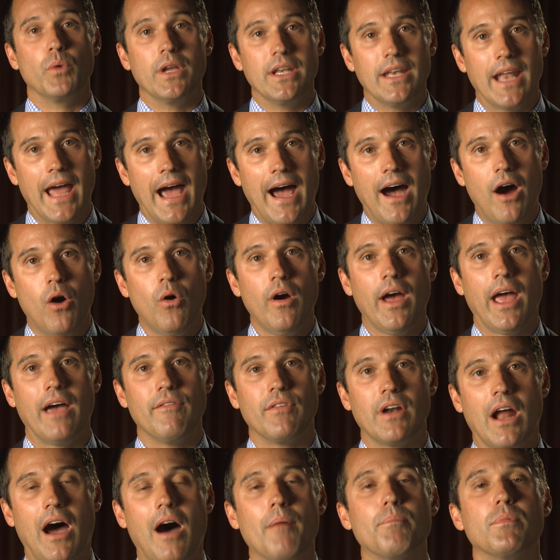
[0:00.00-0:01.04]
we now have
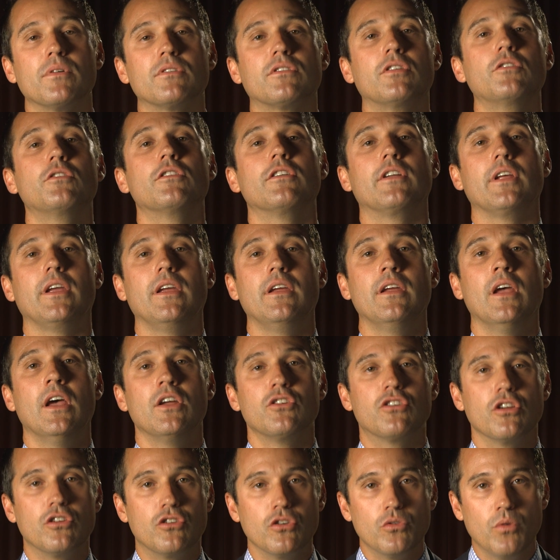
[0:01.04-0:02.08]
an opportunity
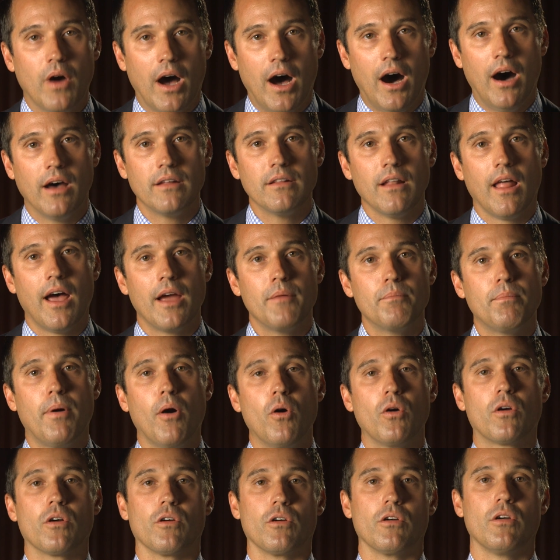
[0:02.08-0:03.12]
to do online
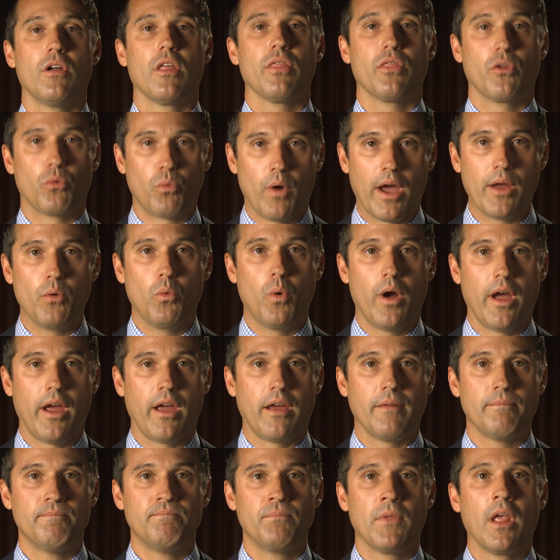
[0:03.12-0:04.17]
poker the right
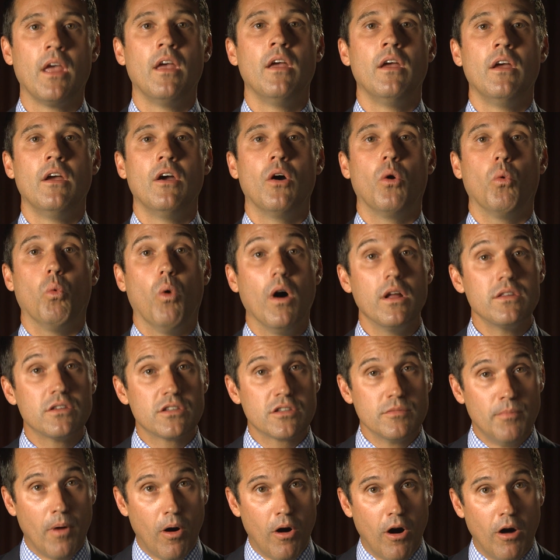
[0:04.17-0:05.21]
way. One
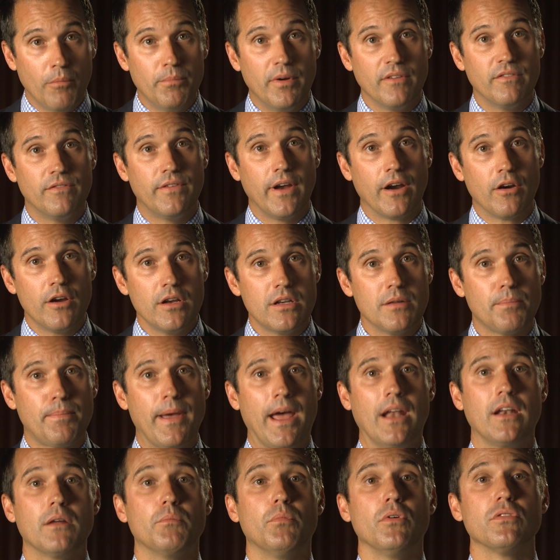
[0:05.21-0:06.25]
small but very
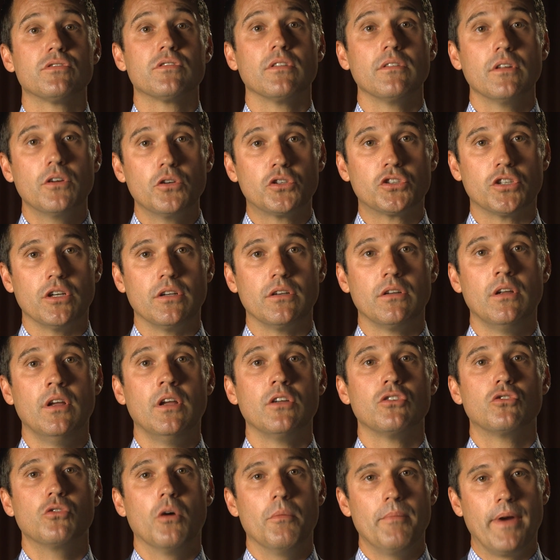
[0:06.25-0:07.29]
dependable solution
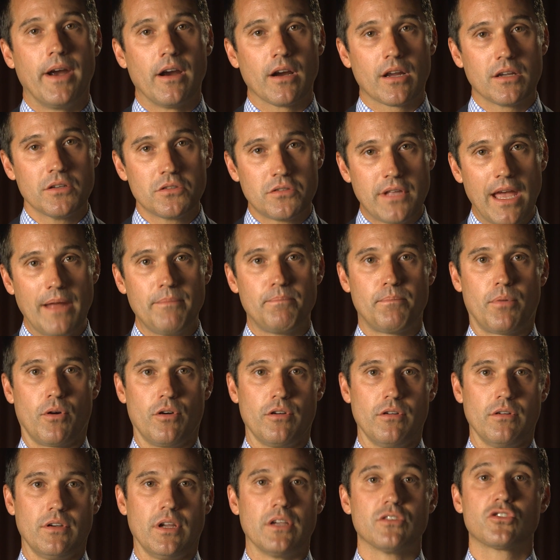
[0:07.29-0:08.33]
to America's debt
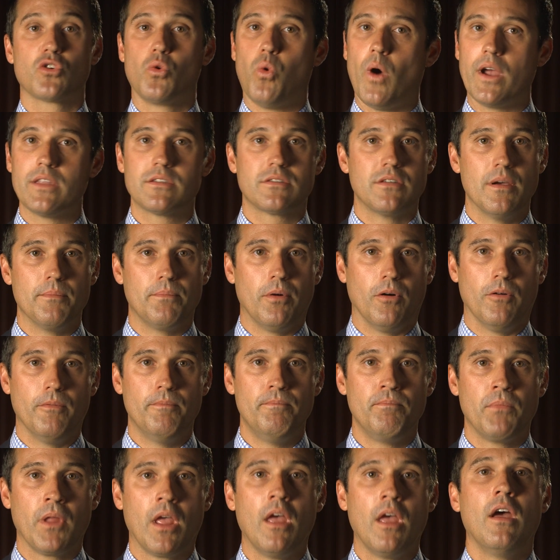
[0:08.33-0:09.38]
burden is quite simple.
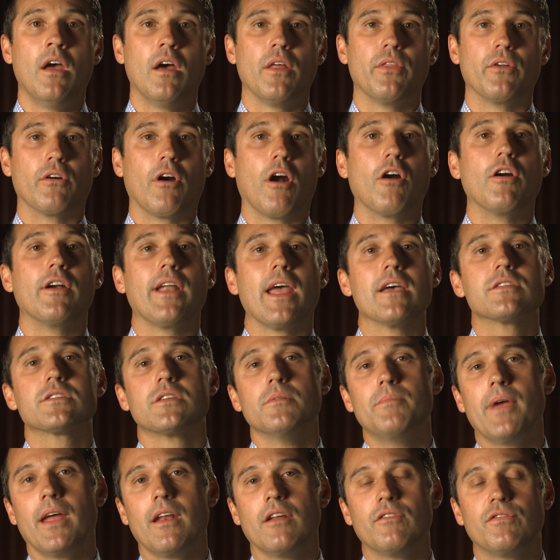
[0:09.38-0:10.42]
There are an
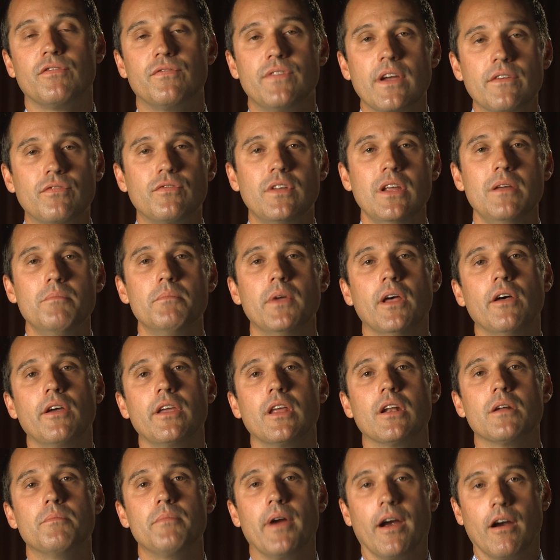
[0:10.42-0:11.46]
estimated 50
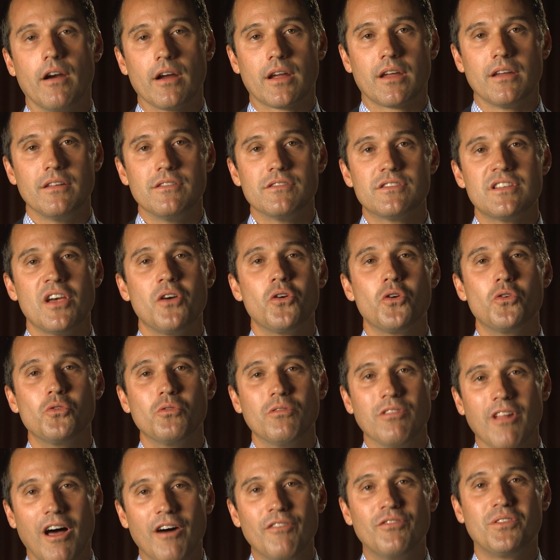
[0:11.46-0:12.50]
million Americans who
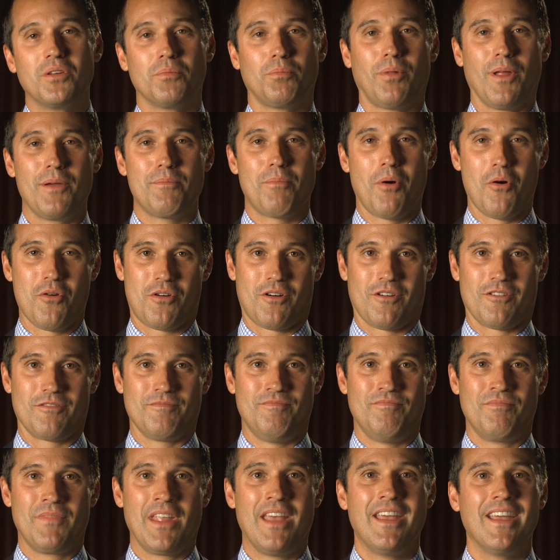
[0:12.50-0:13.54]
love to play poker.
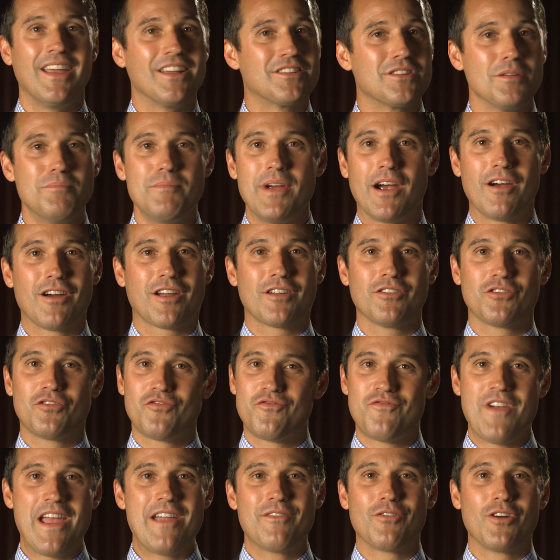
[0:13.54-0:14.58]
It's America's
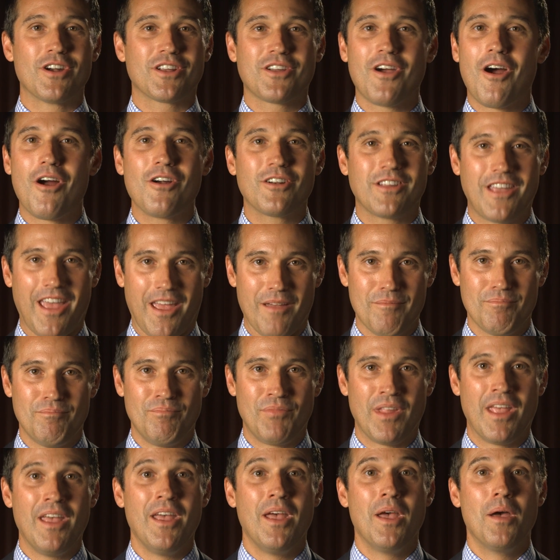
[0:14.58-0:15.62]
favorite card game.
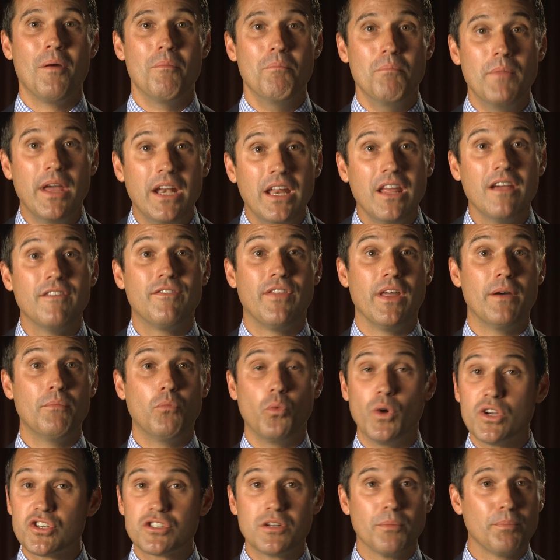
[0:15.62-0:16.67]
Many of them
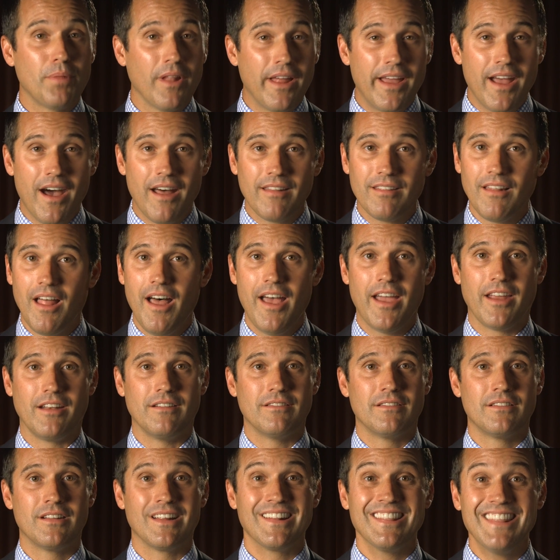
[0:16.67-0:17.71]
wish to play online.
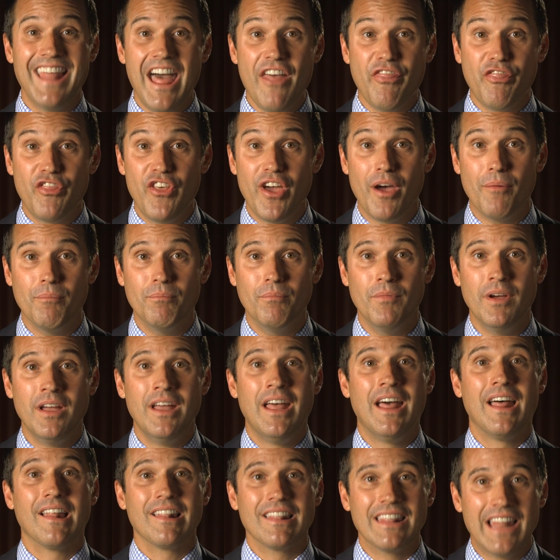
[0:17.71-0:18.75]
Let them.
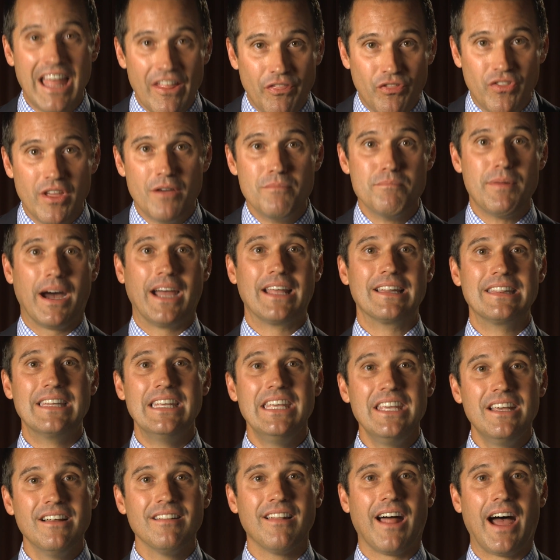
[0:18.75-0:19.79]
Let them by
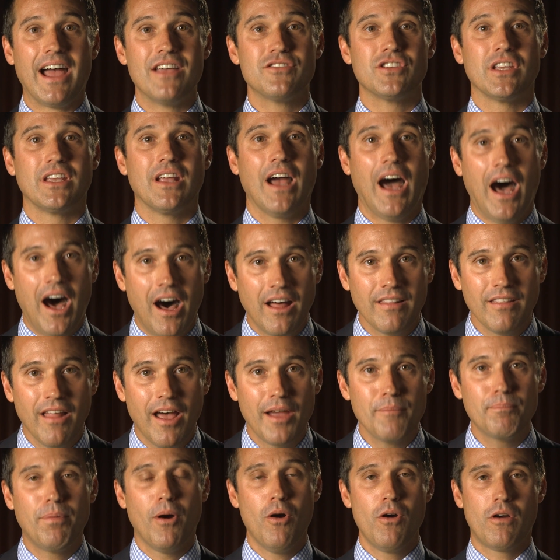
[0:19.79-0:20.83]
legalizing
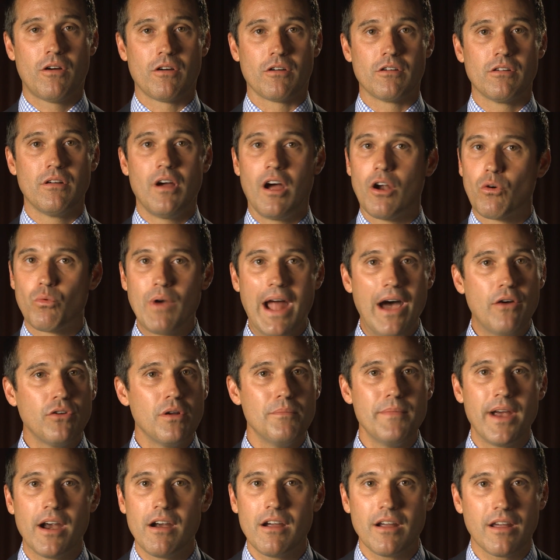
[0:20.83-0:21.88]
online poker around
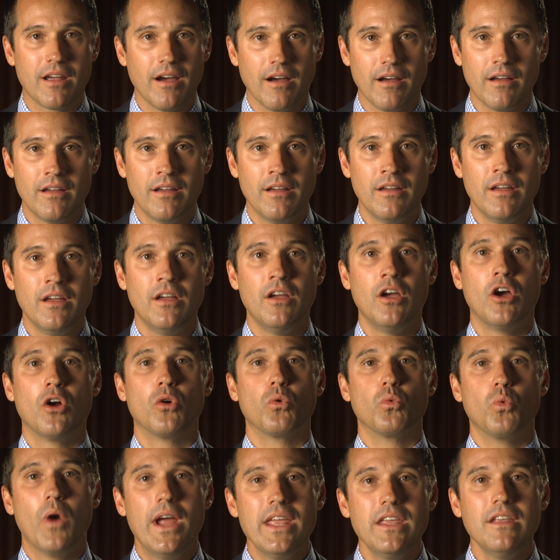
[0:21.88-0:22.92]
America.
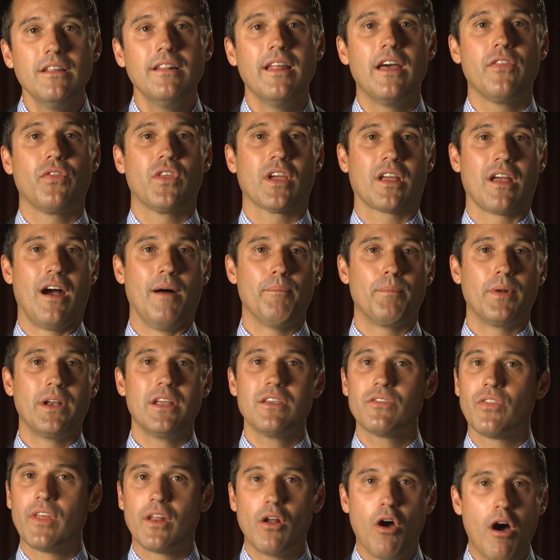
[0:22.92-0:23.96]
Regulate the
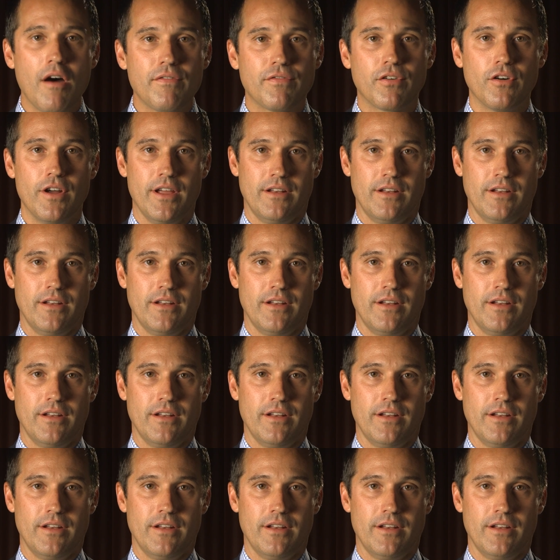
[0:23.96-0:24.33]
companies that offer